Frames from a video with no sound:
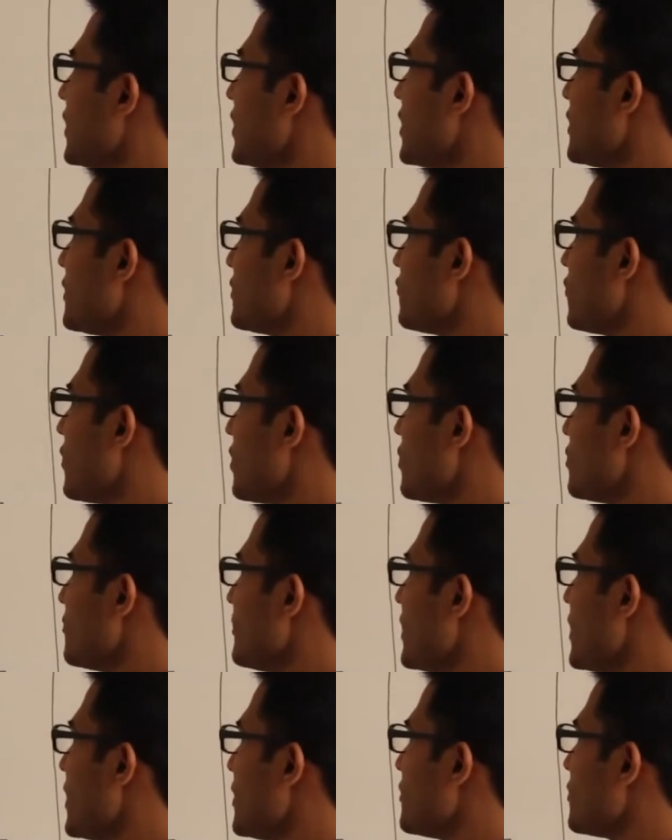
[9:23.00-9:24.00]
a letter followed
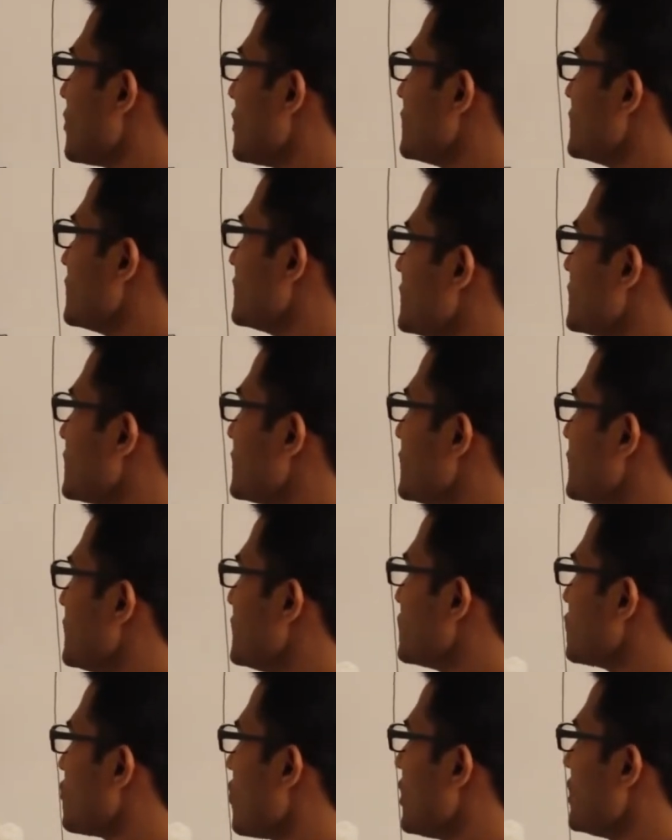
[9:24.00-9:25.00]
by letter or digits. This
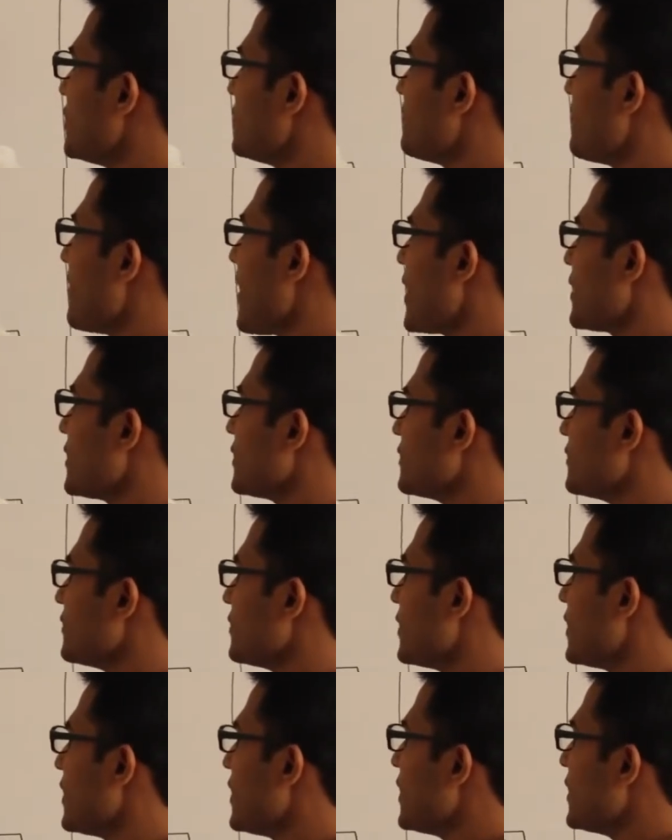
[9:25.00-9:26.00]
is called the pattern.
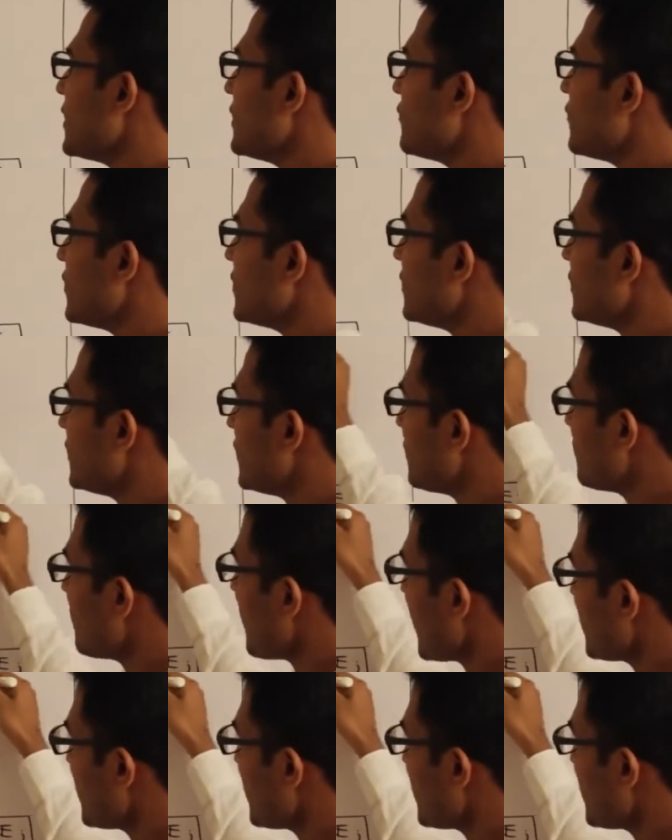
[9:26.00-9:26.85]
If anything